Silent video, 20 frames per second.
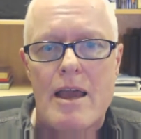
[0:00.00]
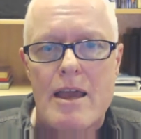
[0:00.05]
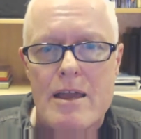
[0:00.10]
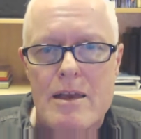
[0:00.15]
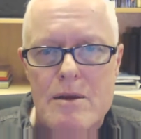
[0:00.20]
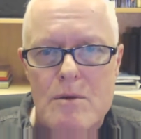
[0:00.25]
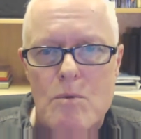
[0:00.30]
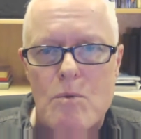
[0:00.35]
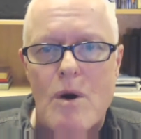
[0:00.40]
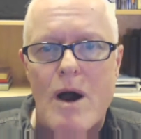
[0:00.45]

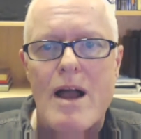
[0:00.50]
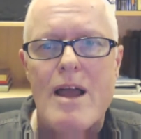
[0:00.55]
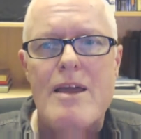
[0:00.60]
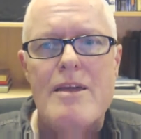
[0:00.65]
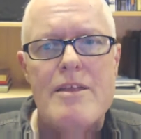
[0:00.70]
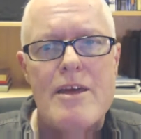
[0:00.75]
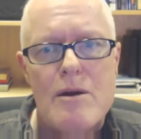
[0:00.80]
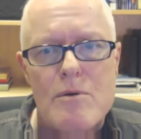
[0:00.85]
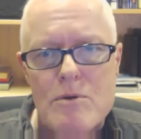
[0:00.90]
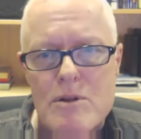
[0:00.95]
in a
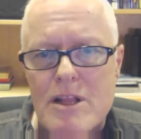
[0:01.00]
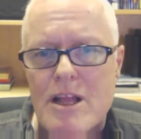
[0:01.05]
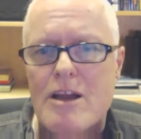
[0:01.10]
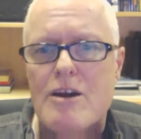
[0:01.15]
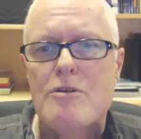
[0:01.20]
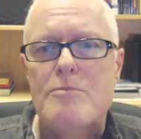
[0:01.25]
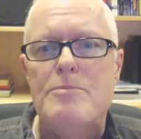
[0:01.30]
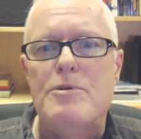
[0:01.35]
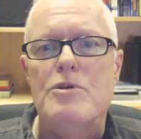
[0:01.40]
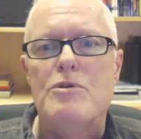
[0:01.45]
way that will
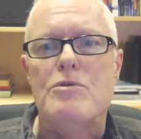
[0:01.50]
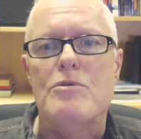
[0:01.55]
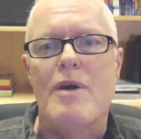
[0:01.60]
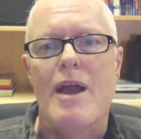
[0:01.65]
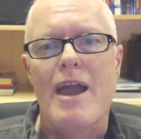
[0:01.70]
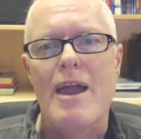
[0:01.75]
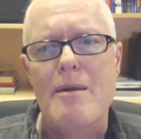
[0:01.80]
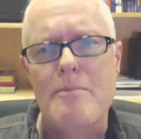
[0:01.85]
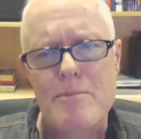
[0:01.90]
help you